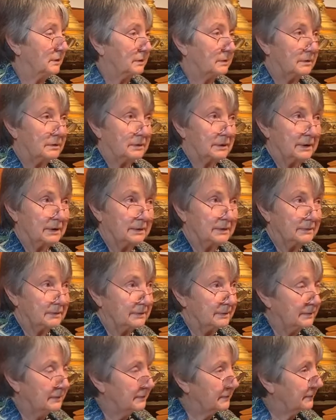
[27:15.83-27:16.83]
or
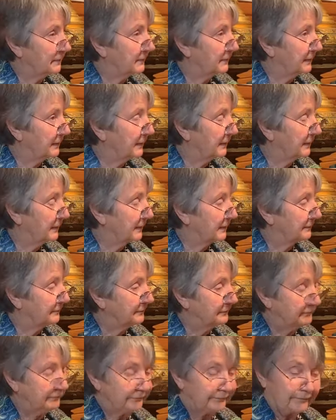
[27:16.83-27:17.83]
the
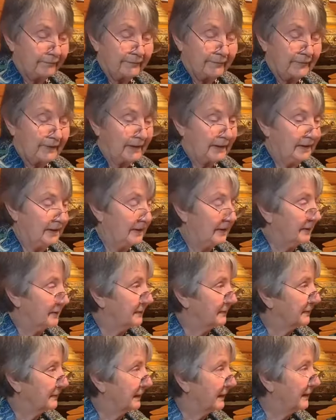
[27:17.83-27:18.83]
um,
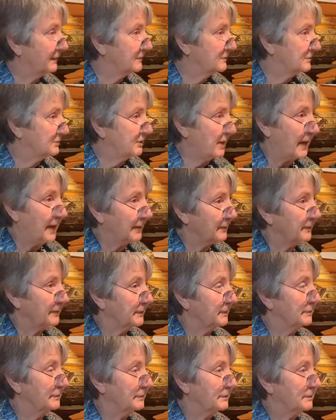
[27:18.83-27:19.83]
internet
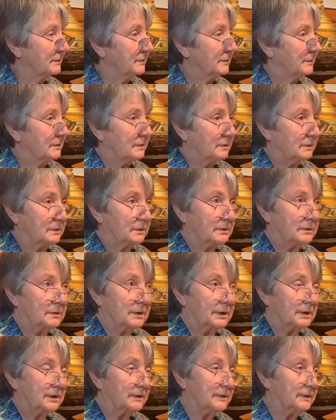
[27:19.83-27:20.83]
chatter
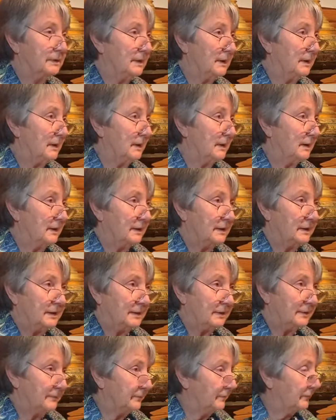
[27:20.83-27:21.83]
or
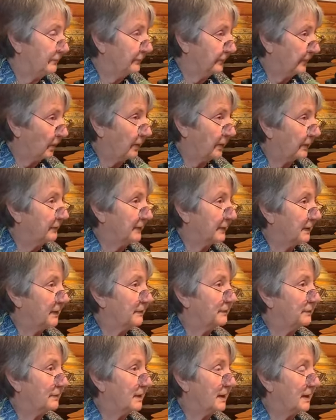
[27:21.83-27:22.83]
all the
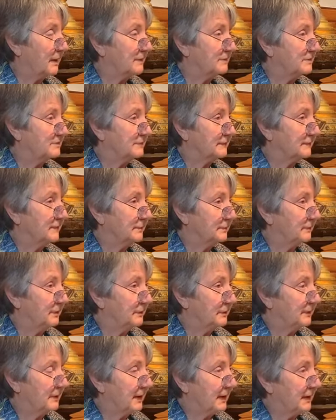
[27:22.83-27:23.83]
other kinds of
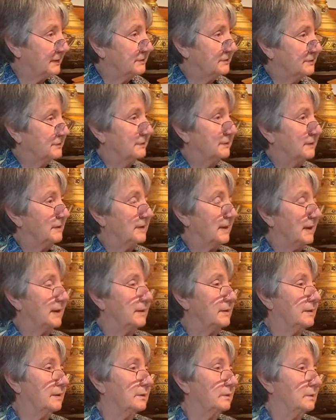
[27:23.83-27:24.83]
communication
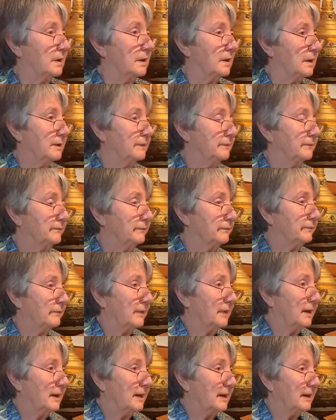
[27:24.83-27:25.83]
that go on
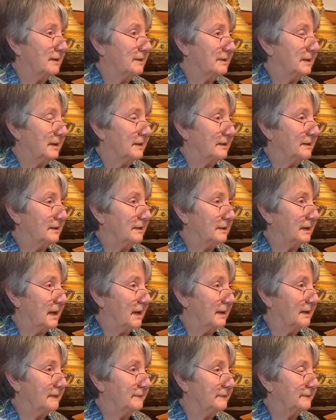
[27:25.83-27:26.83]
in daily
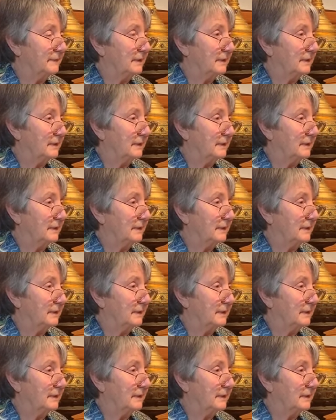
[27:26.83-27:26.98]
life